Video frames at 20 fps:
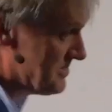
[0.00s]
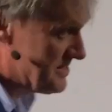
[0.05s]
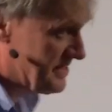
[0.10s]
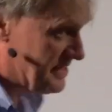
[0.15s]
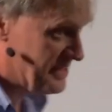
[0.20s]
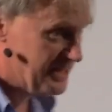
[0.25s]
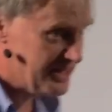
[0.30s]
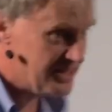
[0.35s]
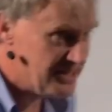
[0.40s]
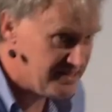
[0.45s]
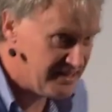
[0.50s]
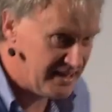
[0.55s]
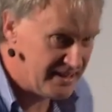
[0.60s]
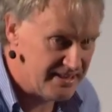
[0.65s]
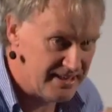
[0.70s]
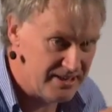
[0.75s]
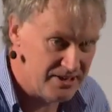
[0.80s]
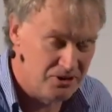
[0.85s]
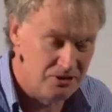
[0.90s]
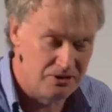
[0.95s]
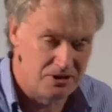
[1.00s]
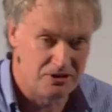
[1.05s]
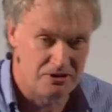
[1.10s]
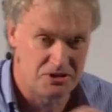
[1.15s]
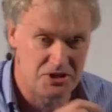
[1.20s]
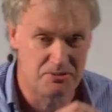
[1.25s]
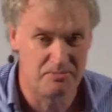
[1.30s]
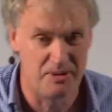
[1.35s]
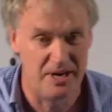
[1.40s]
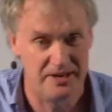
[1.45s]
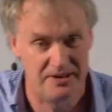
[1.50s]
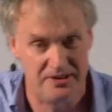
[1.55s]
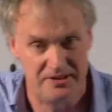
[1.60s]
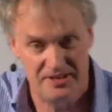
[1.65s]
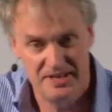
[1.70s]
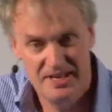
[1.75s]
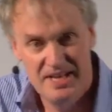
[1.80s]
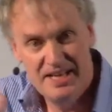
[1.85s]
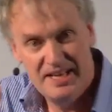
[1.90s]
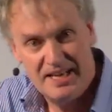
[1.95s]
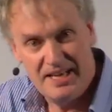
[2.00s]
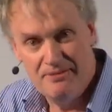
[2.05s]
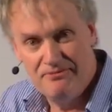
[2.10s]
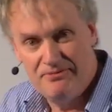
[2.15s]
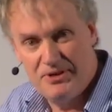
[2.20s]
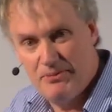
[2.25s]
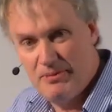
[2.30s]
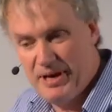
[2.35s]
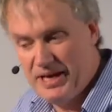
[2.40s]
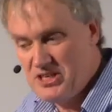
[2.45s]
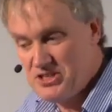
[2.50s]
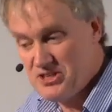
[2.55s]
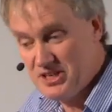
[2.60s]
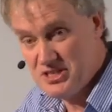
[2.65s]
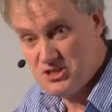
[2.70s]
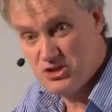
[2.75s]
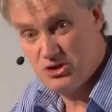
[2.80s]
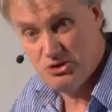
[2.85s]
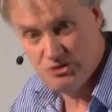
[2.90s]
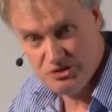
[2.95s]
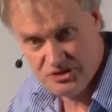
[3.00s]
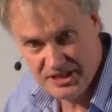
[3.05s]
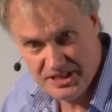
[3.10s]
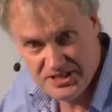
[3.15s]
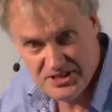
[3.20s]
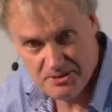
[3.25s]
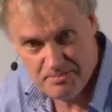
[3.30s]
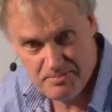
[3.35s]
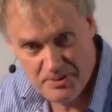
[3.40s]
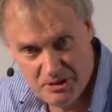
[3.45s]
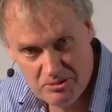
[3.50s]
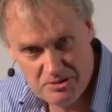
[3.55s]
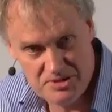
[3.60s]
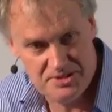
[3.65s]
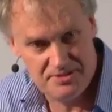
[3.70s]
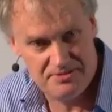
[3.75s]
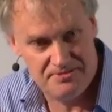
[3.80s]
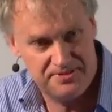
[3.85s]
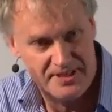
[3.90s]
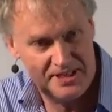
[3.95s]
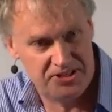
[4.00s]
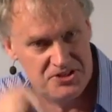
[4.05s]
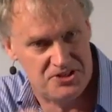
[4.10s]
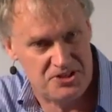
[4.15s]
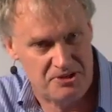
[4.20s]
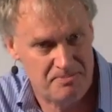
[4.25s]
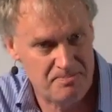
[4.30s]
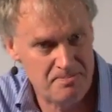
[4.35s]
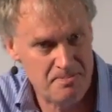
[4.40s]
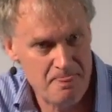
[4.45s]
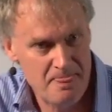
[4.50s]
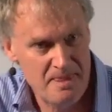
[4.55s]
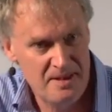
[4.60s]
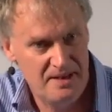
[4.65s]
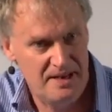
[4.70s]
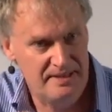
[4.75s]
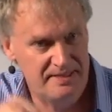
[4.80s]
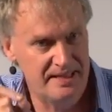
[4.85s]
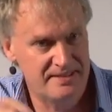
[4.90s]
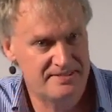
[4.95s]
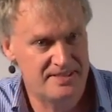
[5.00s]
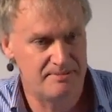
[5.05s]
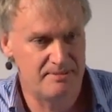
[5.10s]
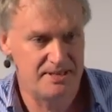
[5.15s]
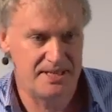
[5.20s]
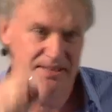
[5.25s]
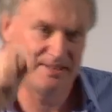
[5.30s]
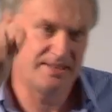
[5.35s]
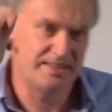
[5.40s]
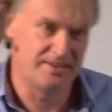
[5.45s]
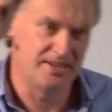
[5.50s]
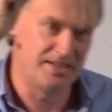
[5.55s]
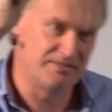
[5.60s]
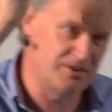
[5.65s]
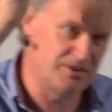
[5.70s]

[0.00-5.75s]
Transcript: was the key thing that Hunter spotted. Inflammation is good. It's supposed to fix you. At that time, they thought